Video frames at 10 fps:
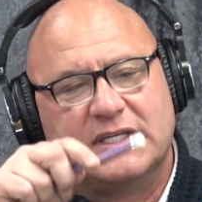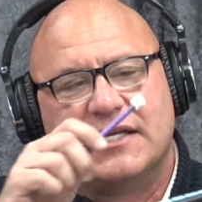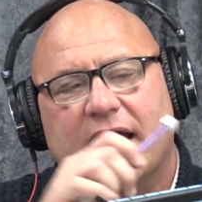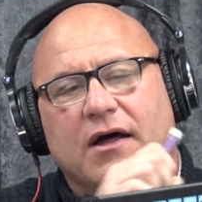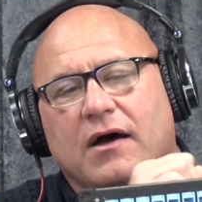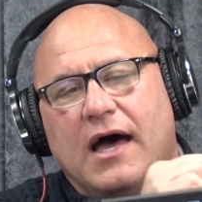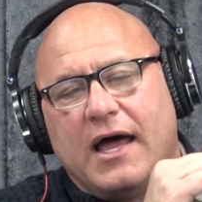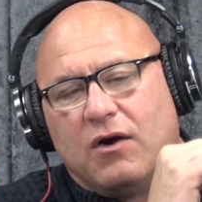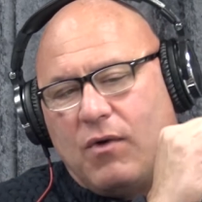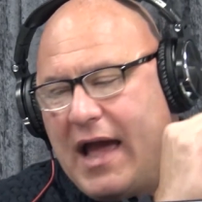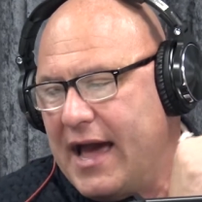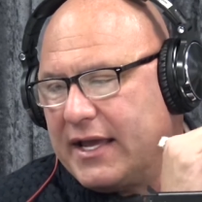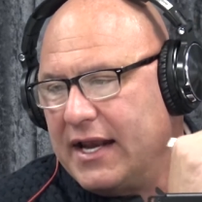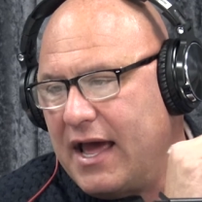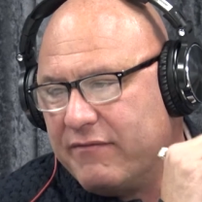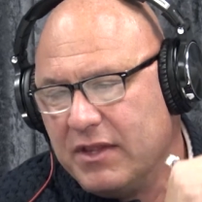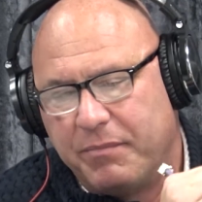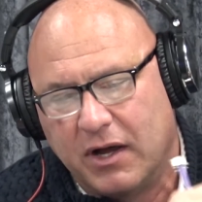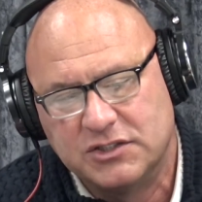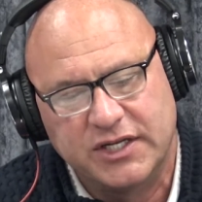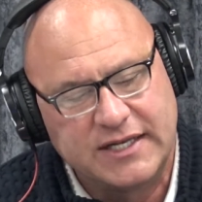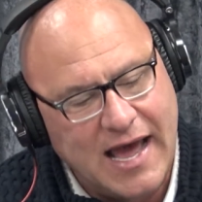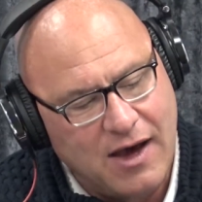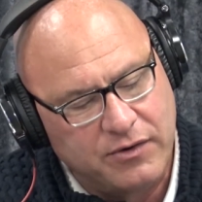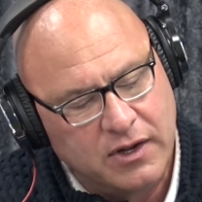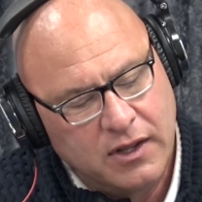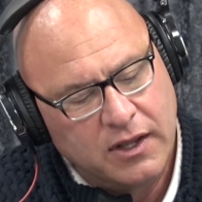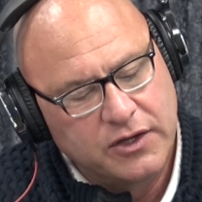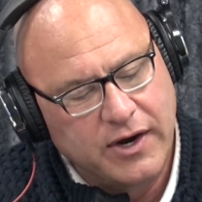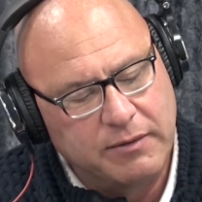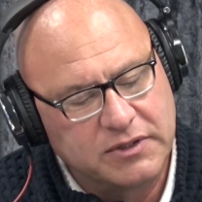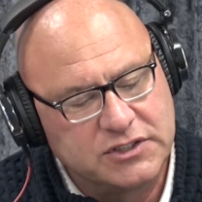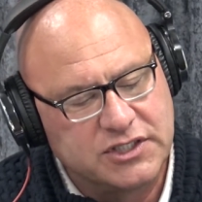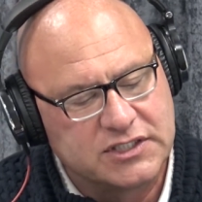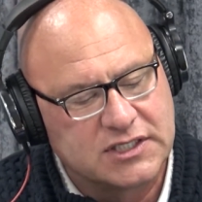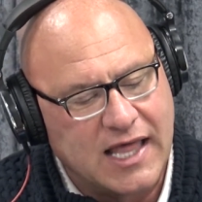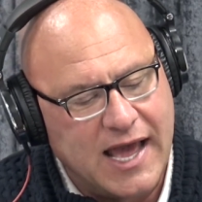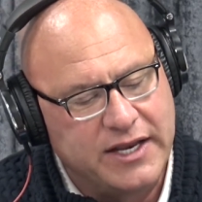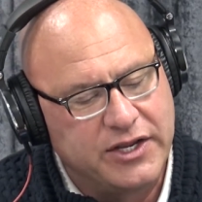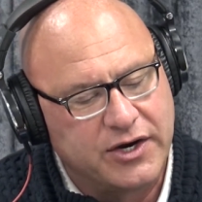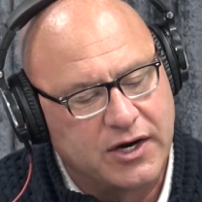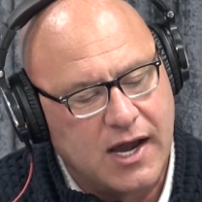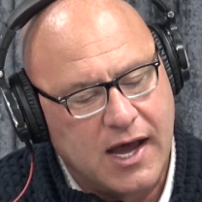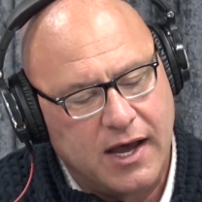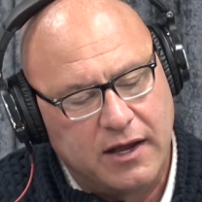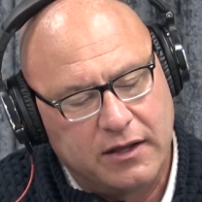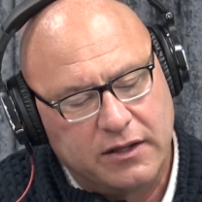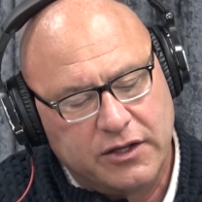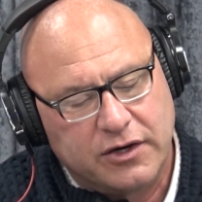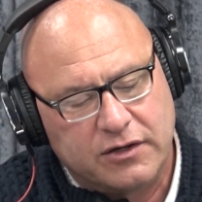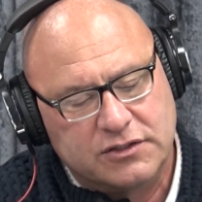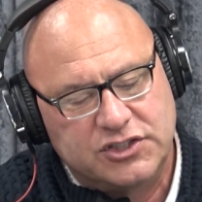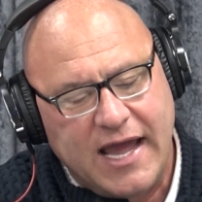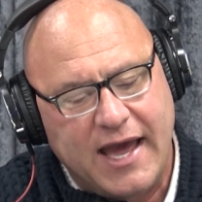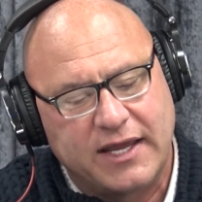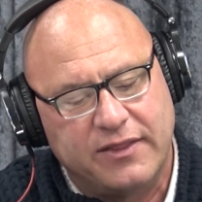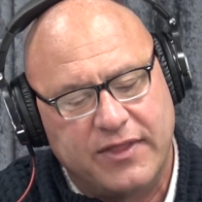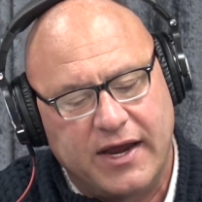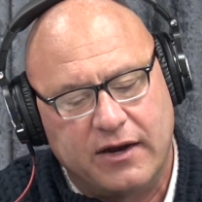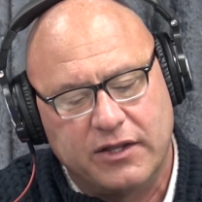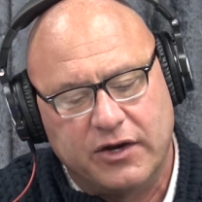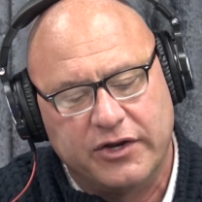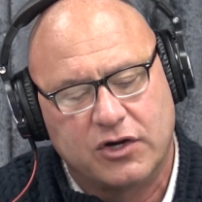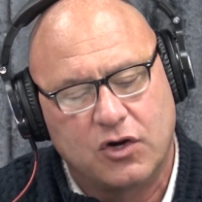this on a rack and having to punch it down, you're able to just slide your jack in there, you know, your